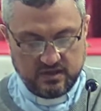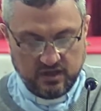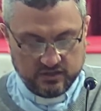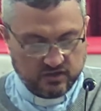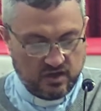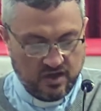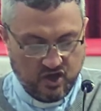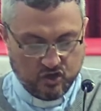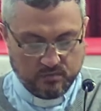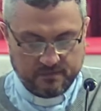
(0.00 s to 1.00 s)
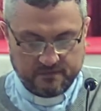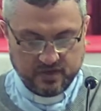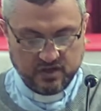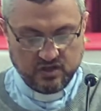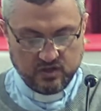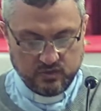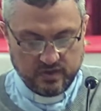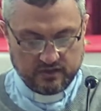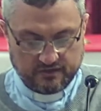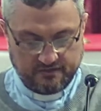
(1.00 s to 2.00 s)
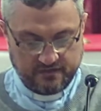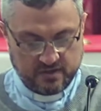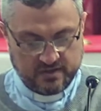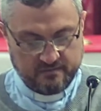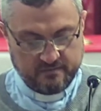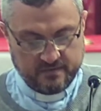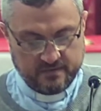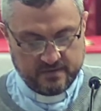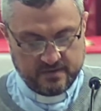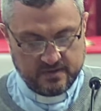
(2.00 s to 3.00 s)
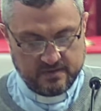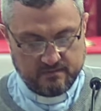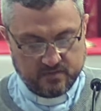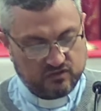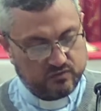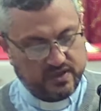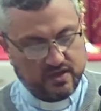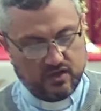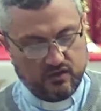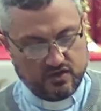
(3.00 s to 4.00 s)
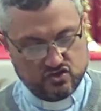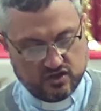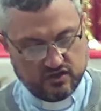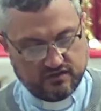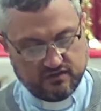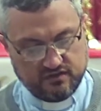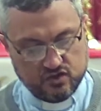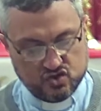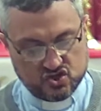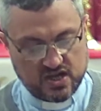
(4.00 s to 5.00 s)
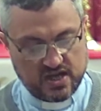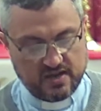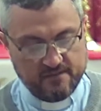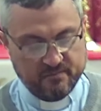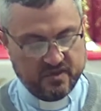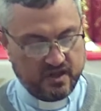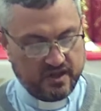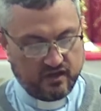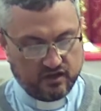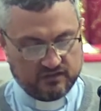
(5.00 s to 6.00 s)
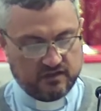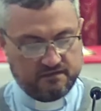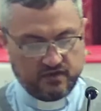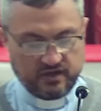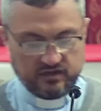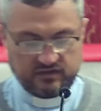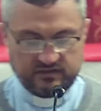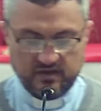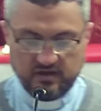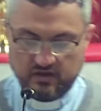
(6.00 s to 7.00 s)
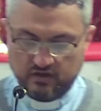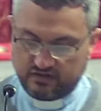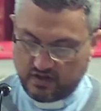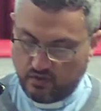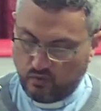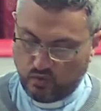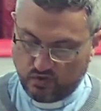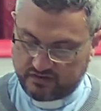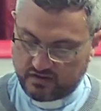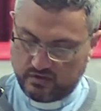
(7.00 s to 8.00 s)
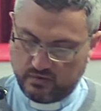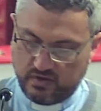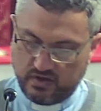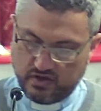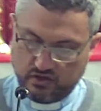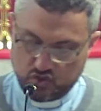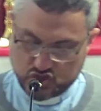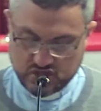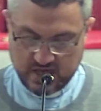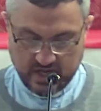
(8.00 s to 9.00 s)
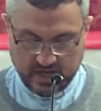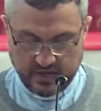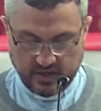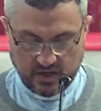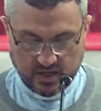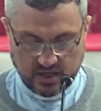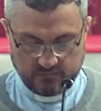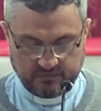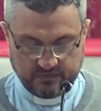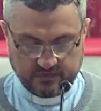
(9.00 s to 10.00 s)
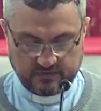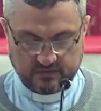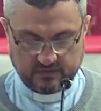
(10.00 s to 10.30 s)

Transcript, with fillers: And our hope for you is firm, because we know that just as you share in our sufferings, so also you share in our comfort.